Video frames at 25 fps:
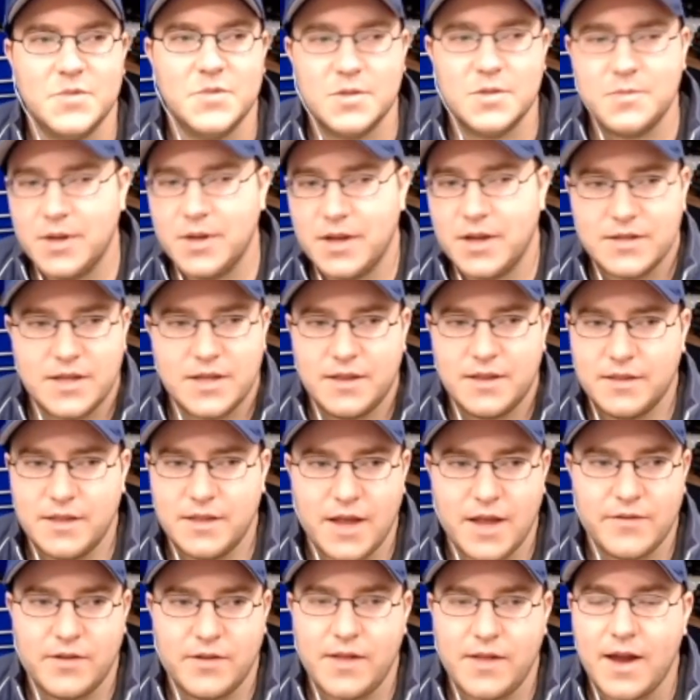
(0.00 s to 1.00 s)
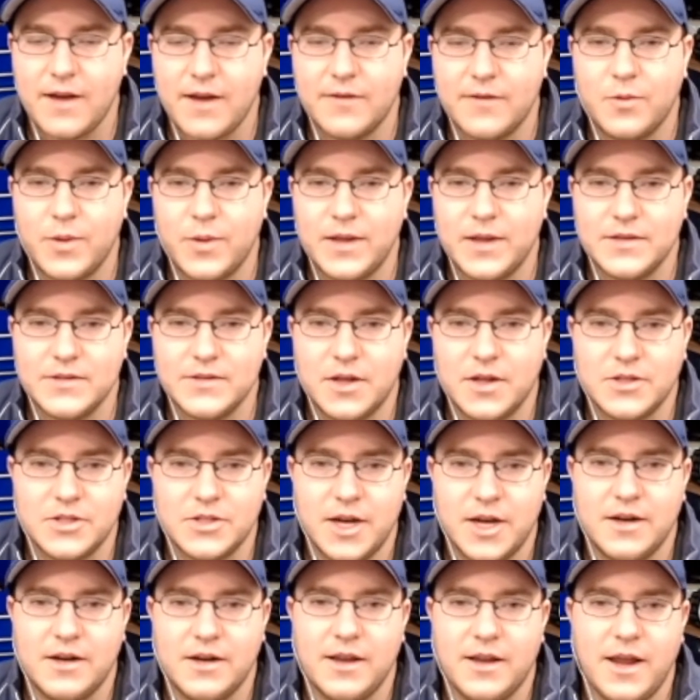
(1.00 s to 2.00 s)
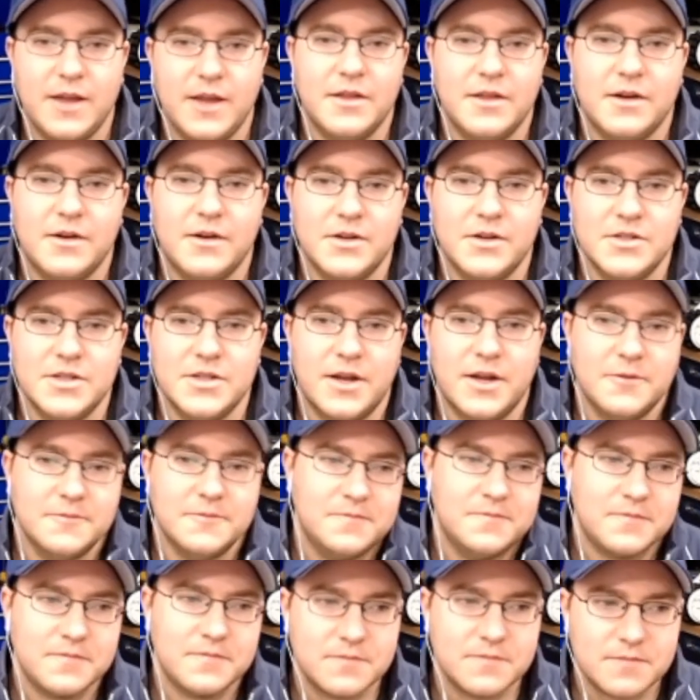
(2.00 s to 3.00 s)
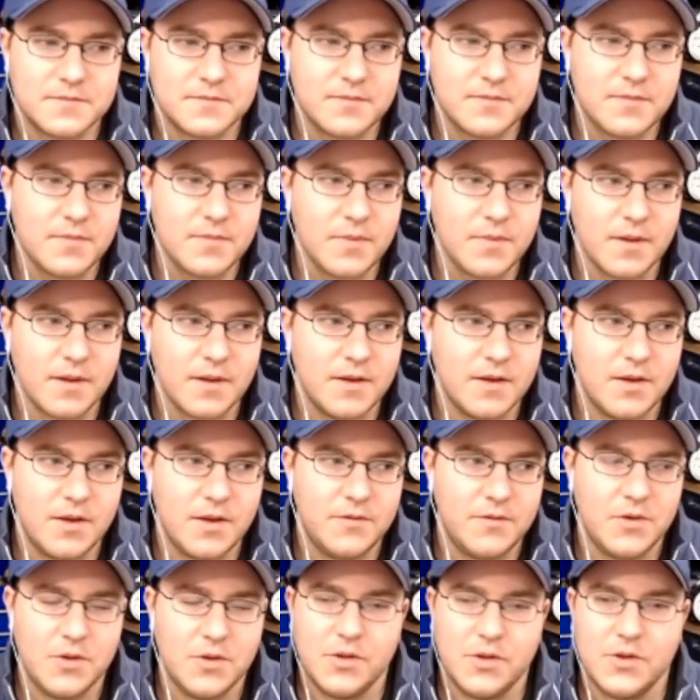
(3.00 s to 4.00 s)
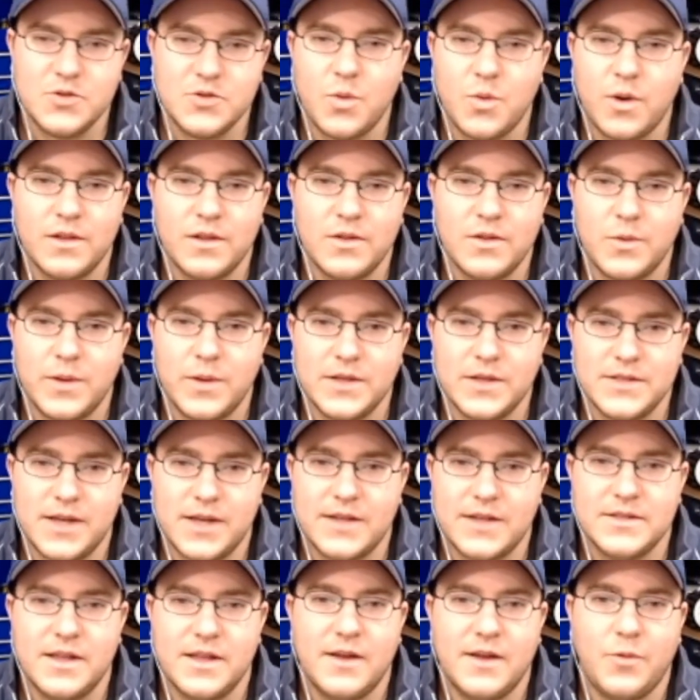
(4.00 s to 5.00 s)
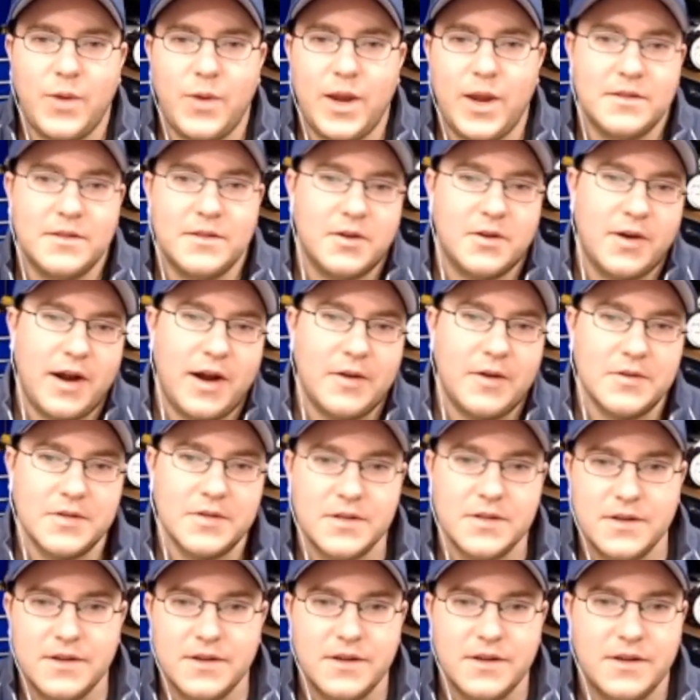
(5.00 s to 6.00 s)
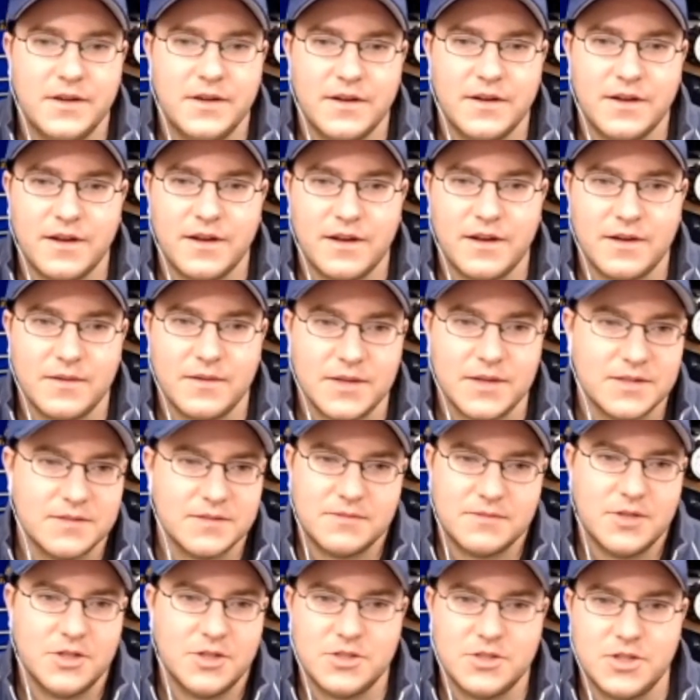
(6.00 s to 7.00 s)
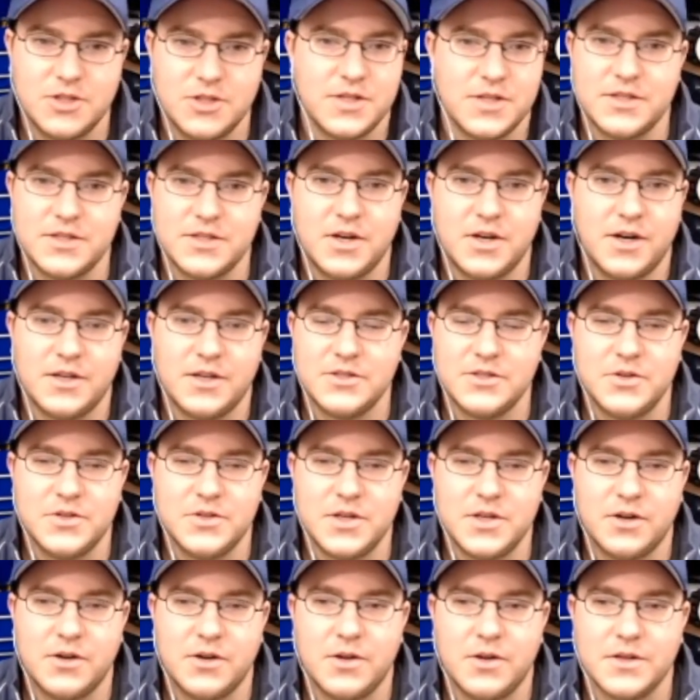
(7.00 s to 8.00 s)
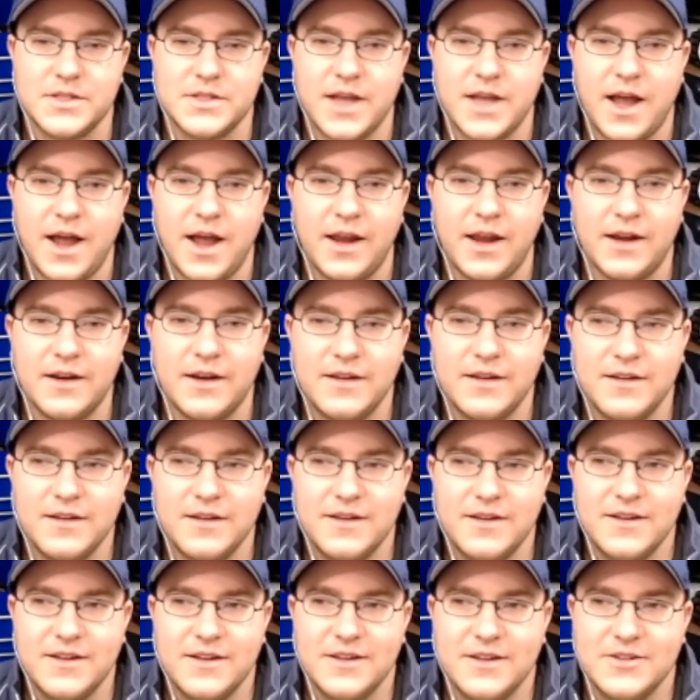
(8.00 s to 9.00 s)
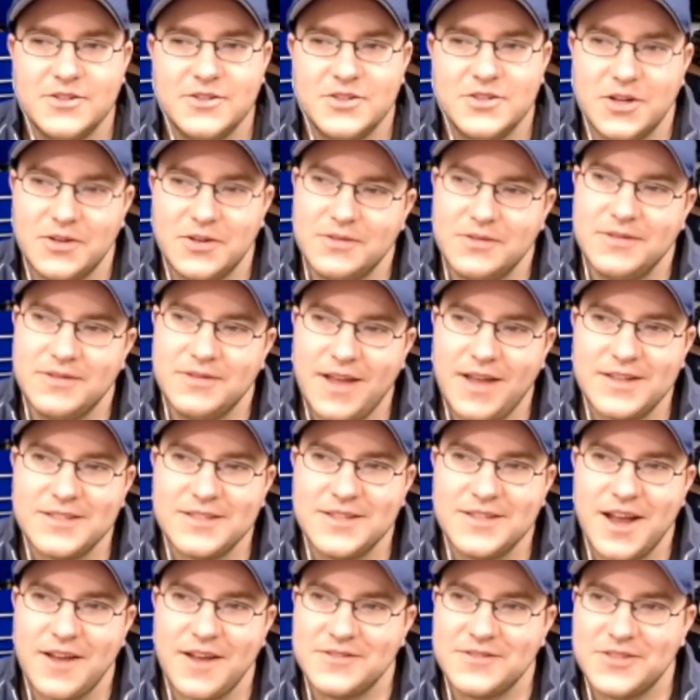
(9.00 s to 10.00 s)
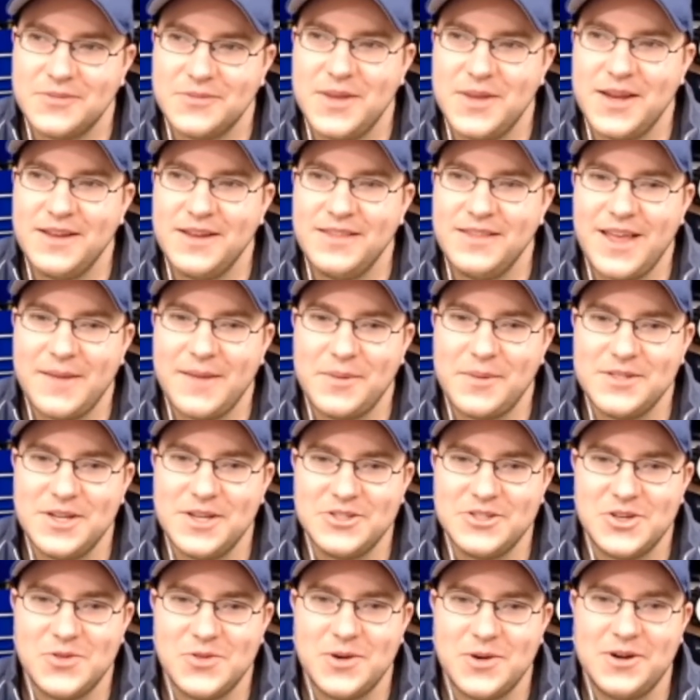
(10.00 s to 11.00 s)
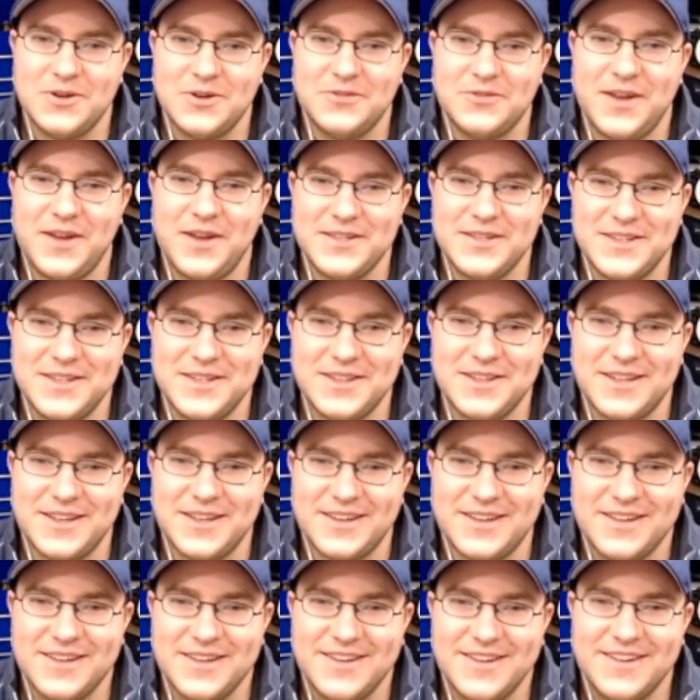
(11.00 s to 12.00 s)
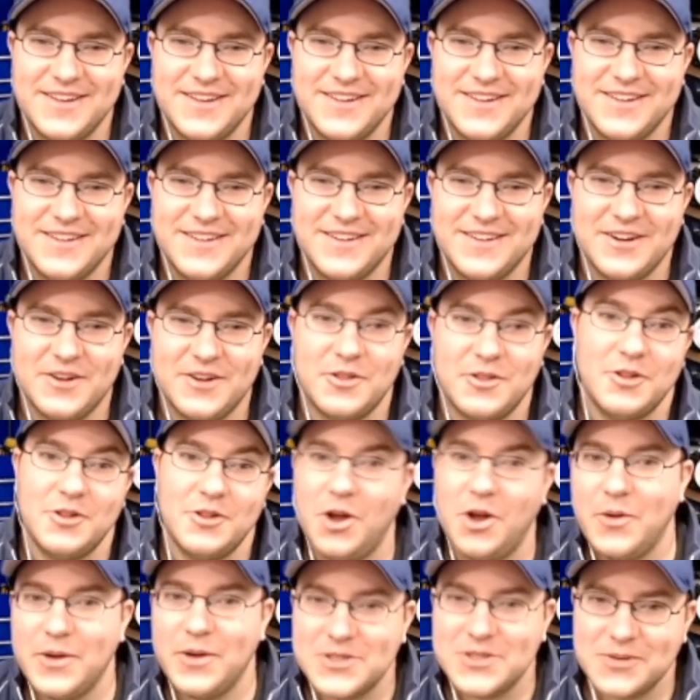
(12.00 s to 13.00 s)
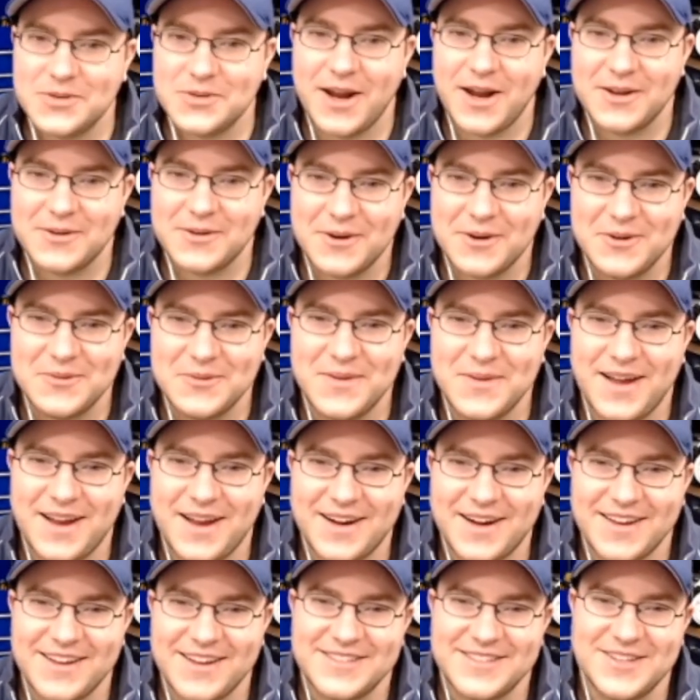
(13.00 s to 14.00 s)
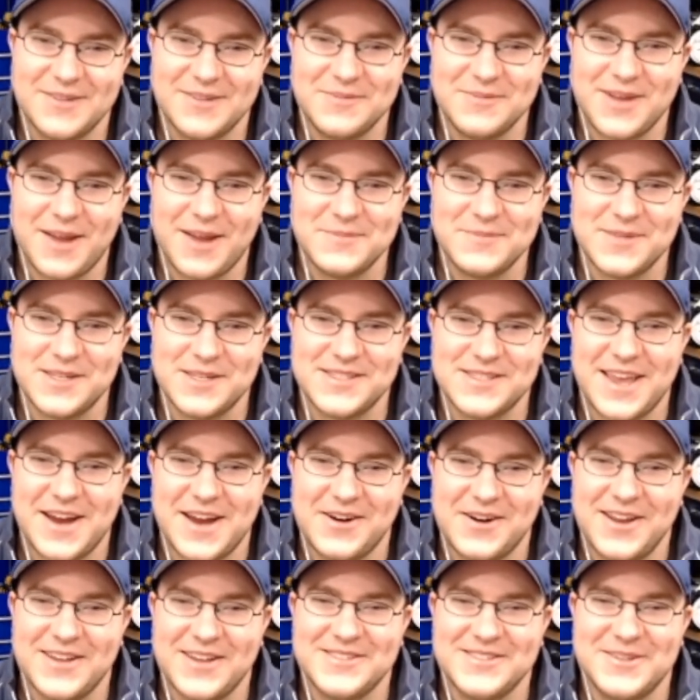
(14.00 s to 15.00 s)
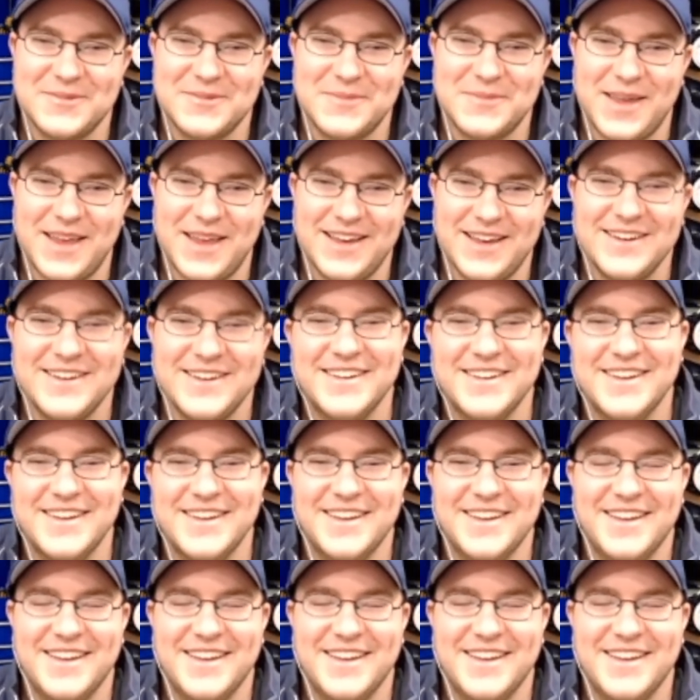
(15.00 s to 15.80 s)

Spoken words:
Just because I think they have a lot of wheels all chained together, and so if you lose one of the wheels that has a lot of weight on the ground, it's just as good as losing your whole side. So that's tough. So being in that position where you're facing the lowest ranked robot is sometimes the scariest to be in.